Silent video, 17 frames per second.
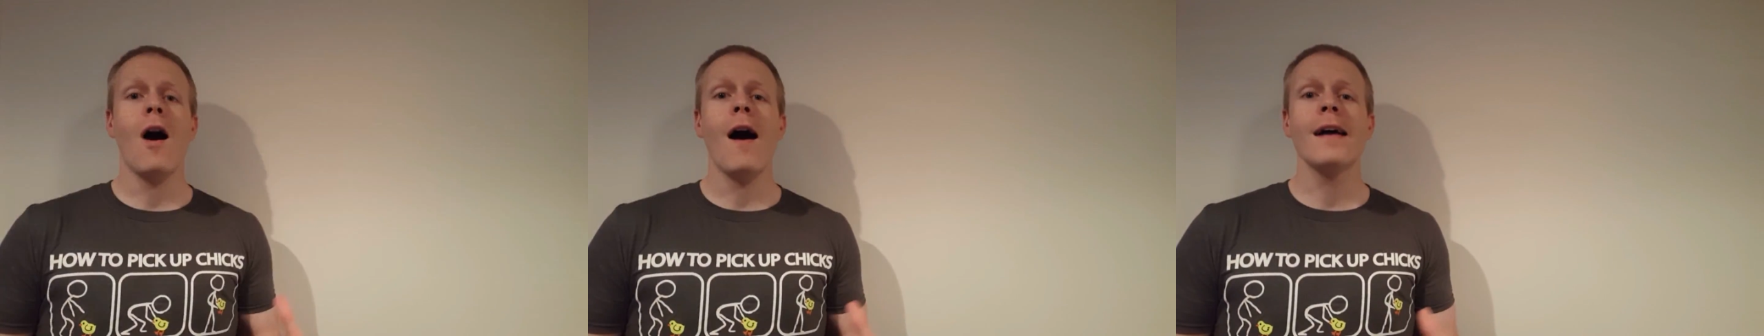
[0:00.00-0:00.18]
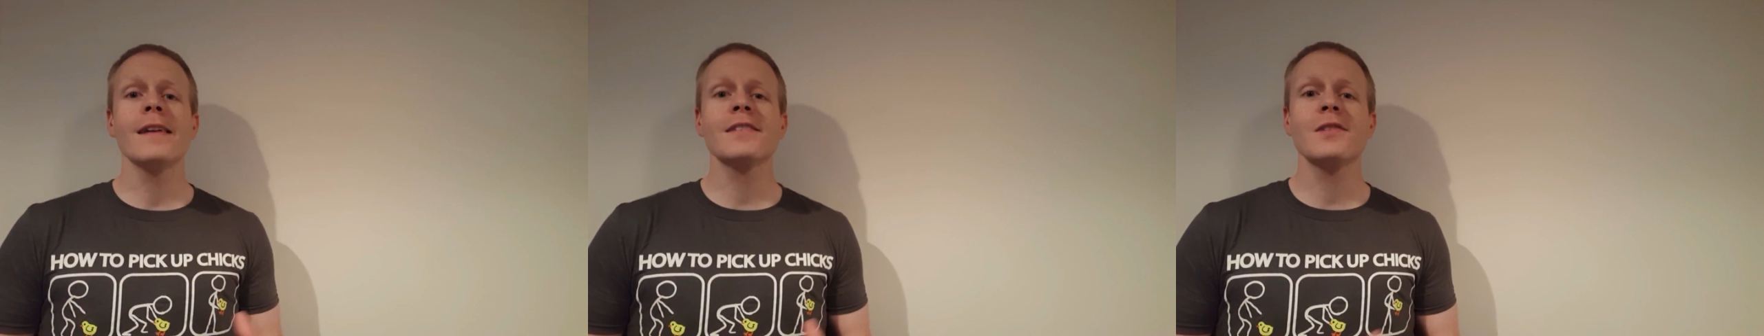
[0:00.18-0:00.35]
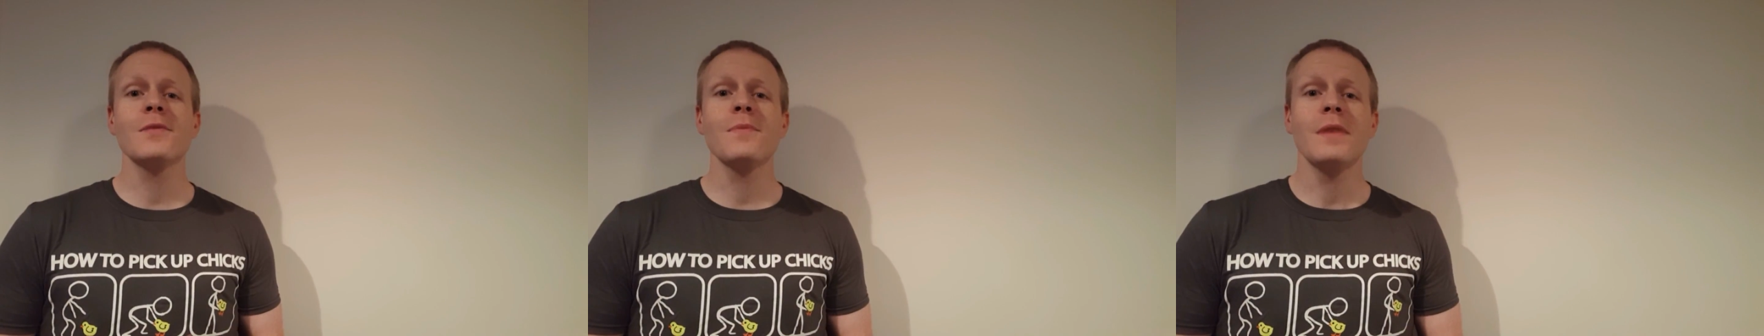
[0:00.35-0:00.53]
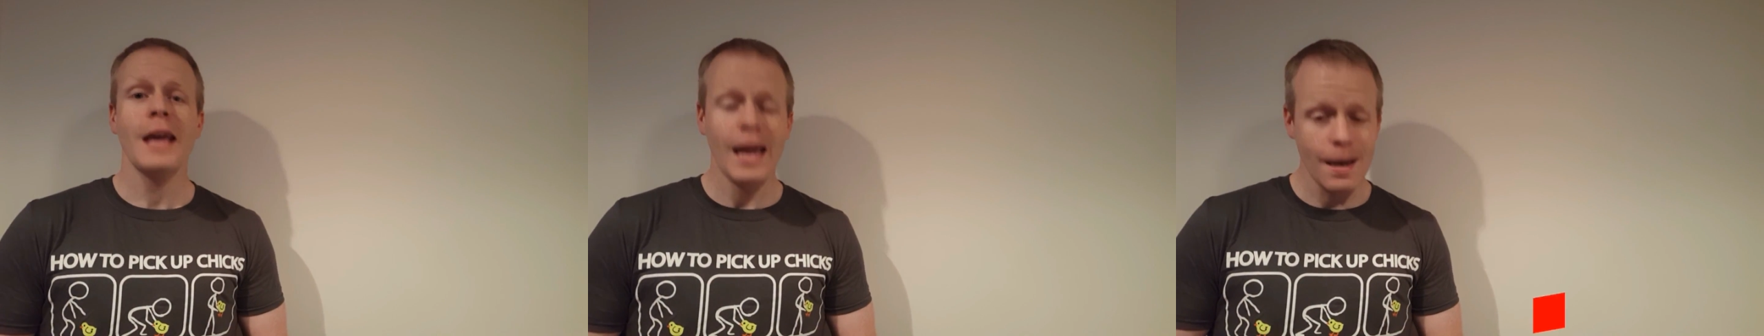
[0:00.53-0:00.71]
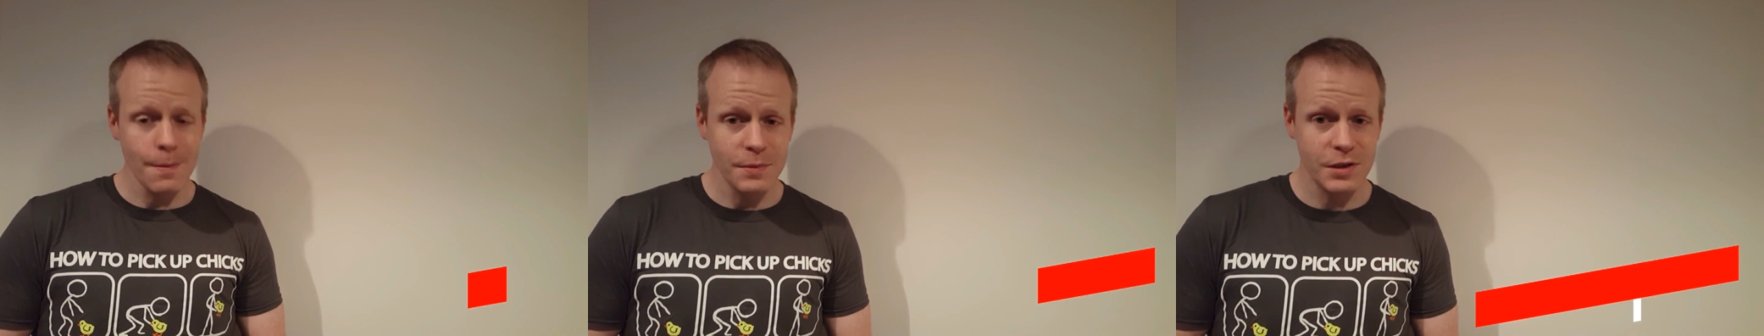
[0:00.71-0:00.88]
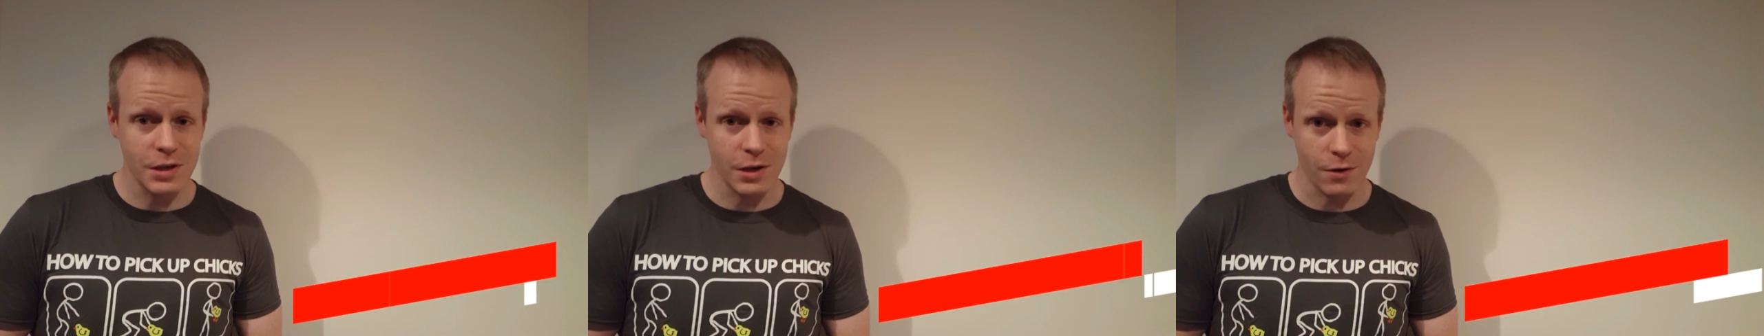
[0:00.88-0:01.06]
Awesome Game
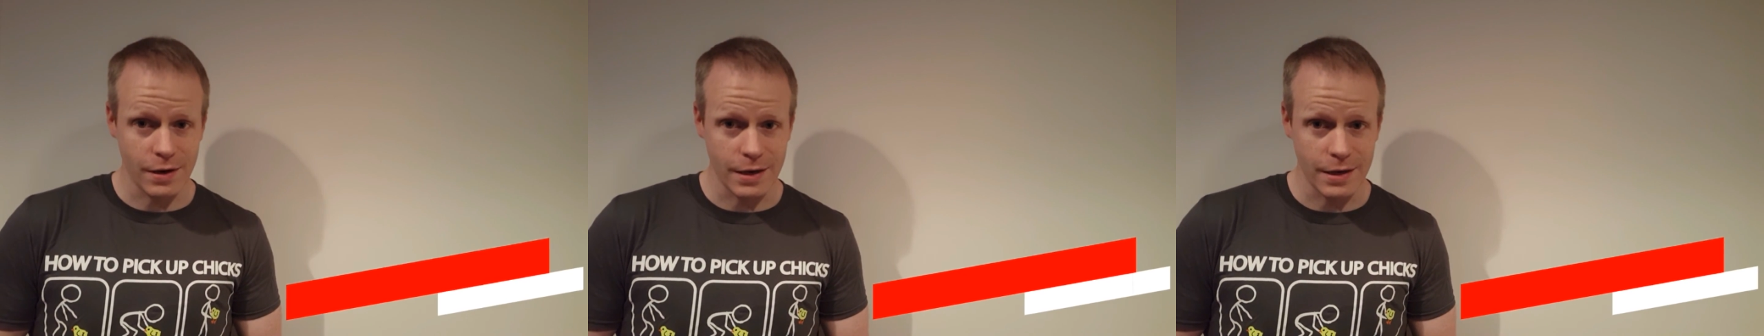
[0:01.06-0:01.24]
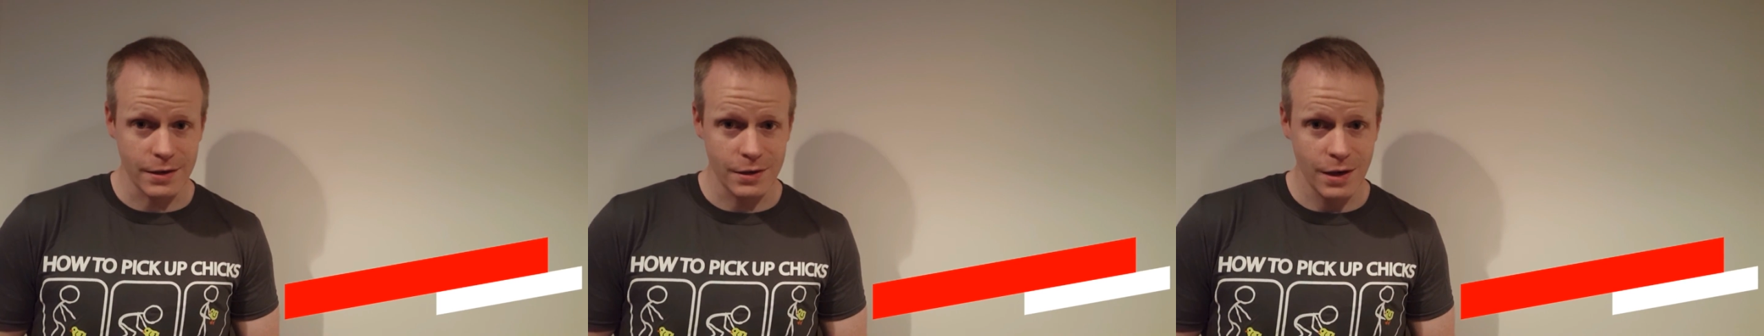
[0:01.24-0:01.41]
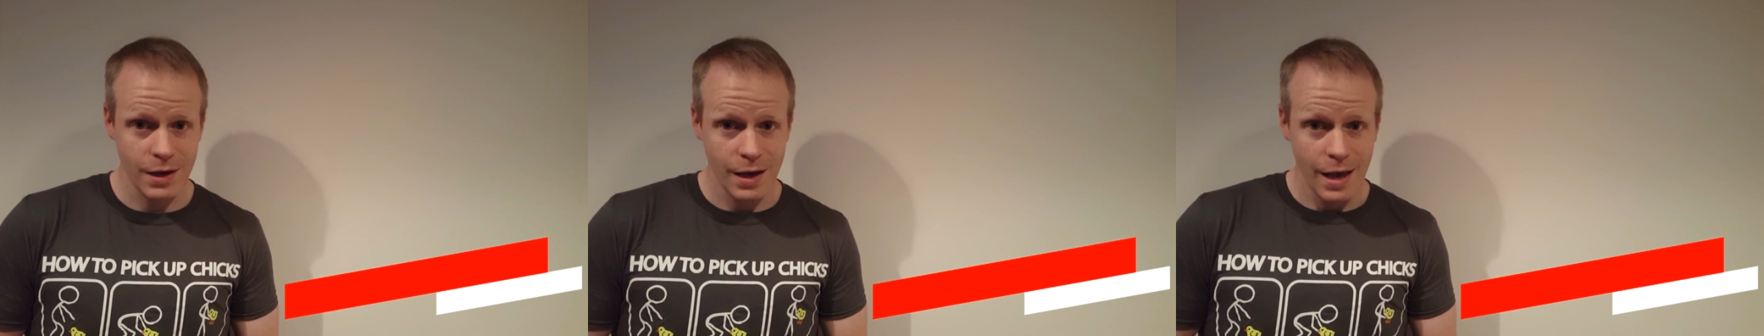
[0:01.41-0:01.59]
Series.